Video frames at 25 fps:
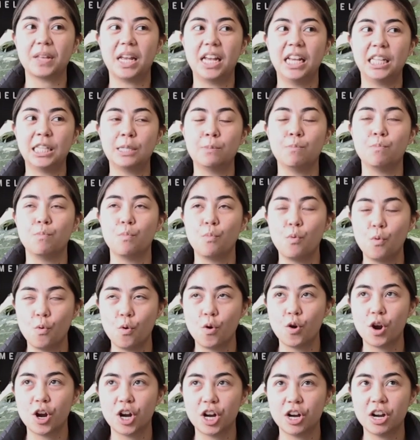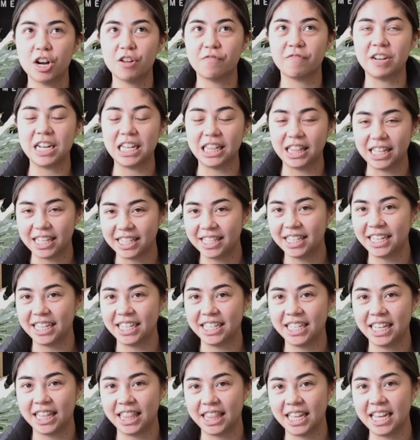it's more
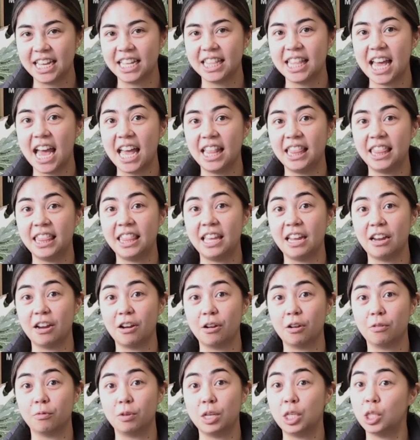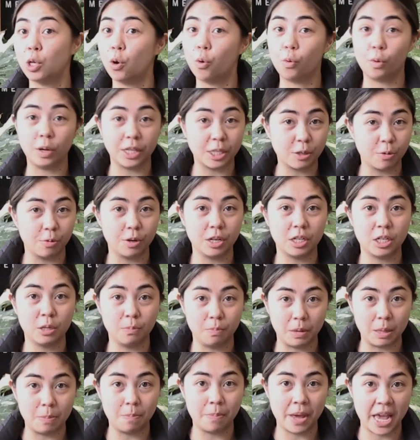realistic to think that there is always going to
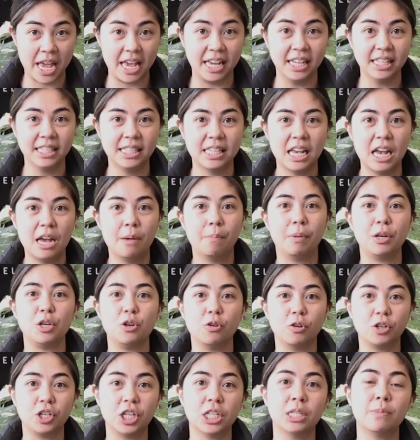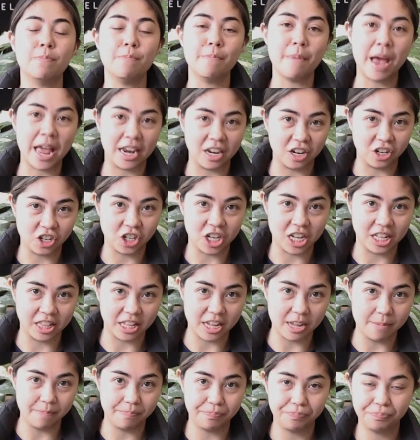be pests, but you're just managing
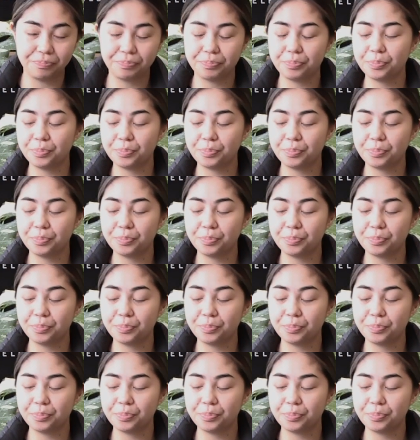them.